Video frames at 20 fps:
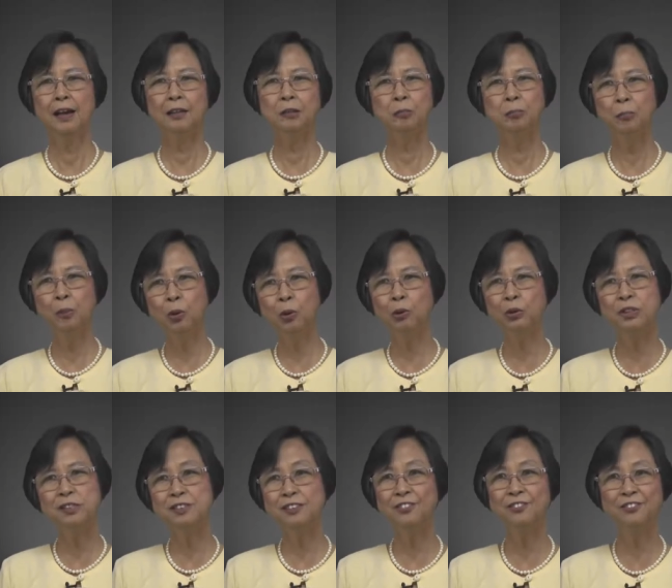at
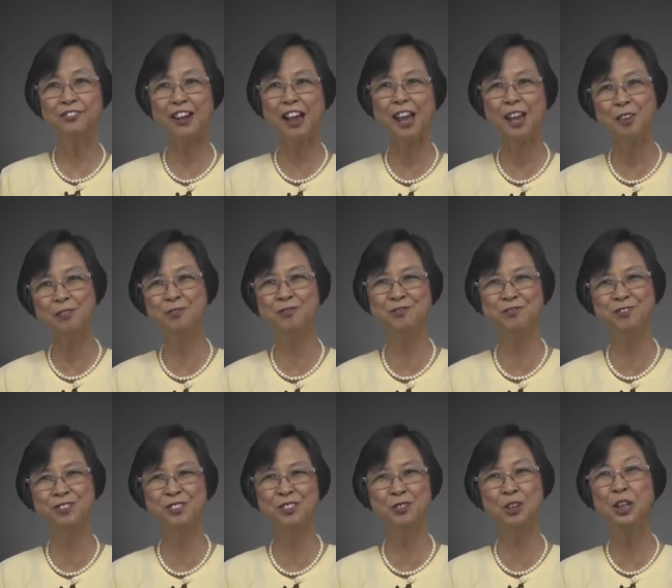most five
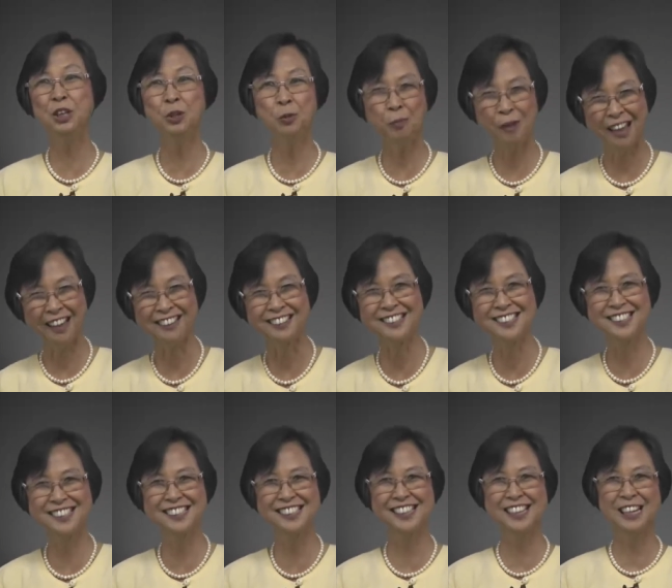
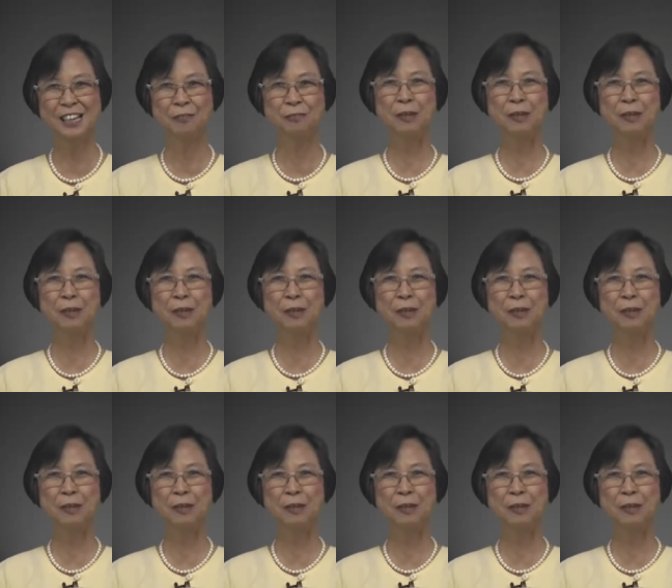quintuplets.